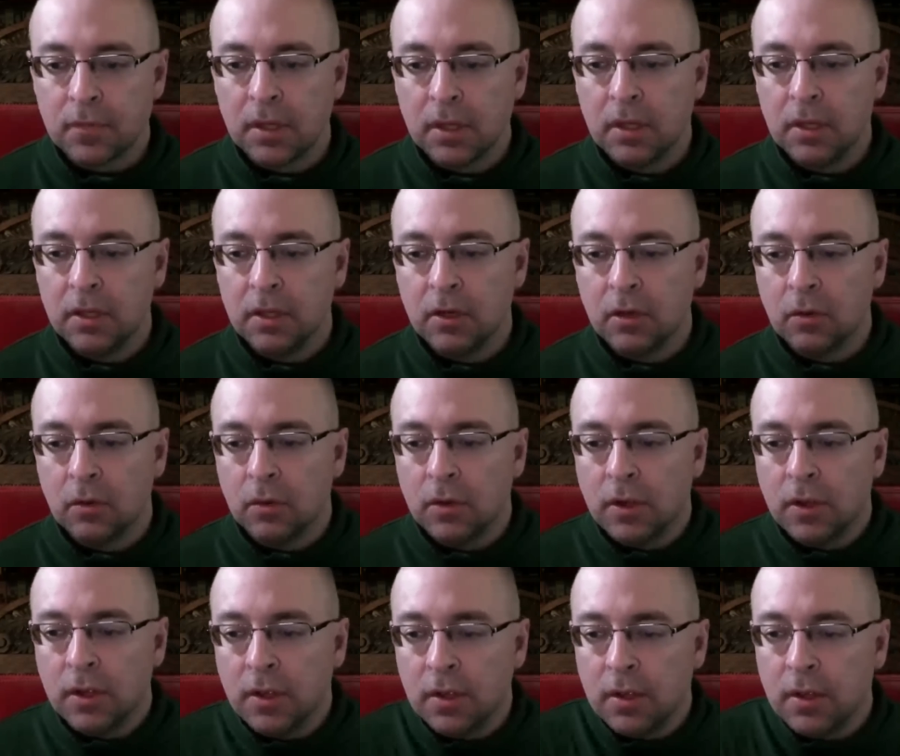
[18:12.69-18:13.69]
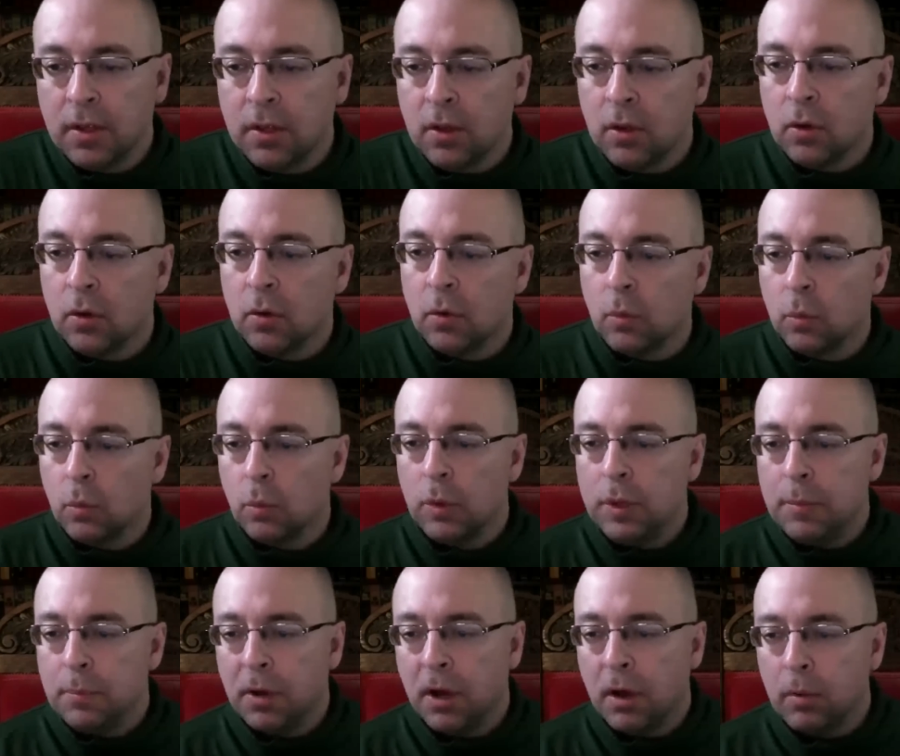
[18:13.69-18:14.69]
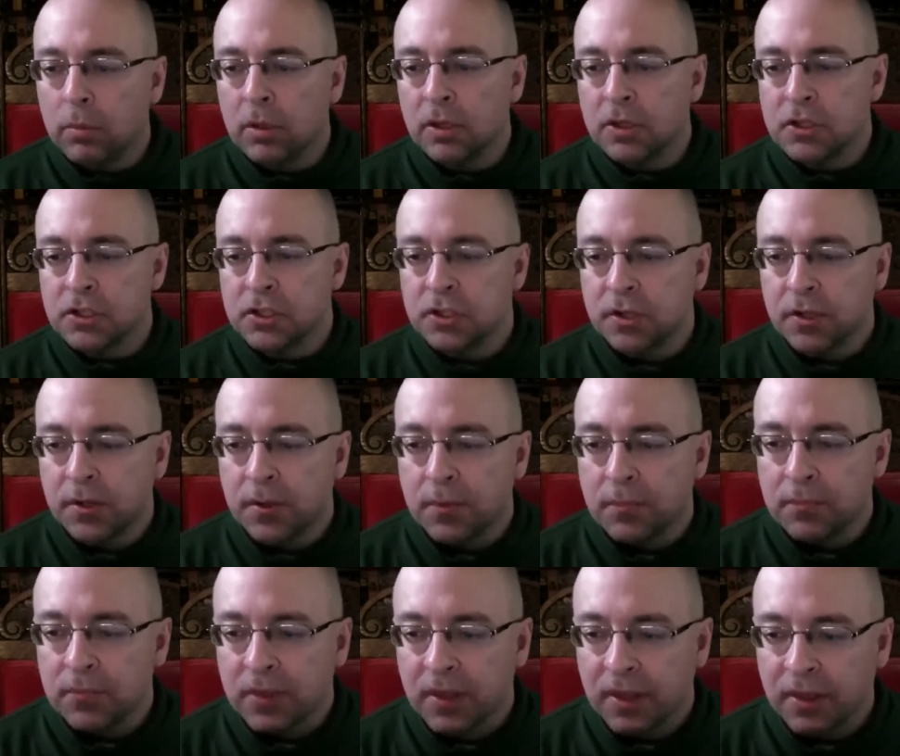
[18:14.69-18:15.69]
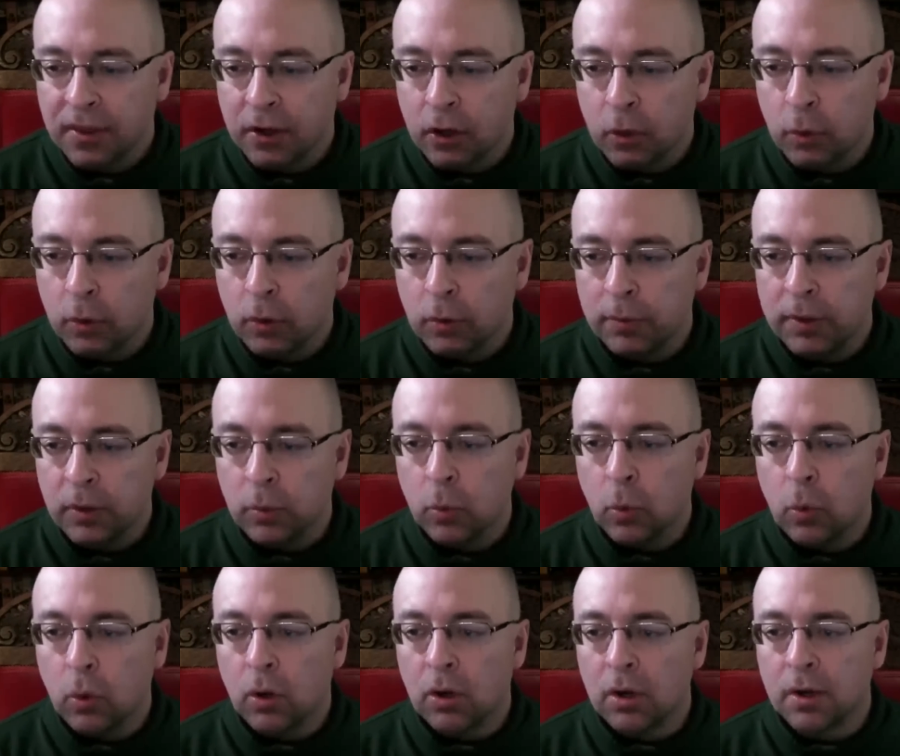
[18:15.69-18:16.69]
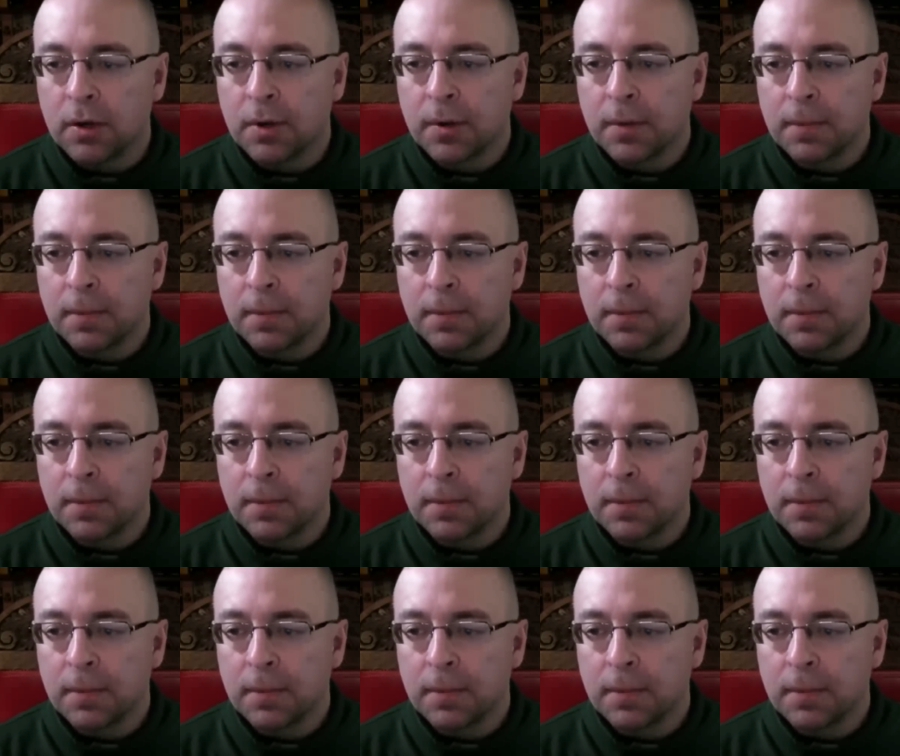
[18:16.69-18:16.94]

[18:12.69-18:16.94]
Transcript: You know, we publish There Will Be War.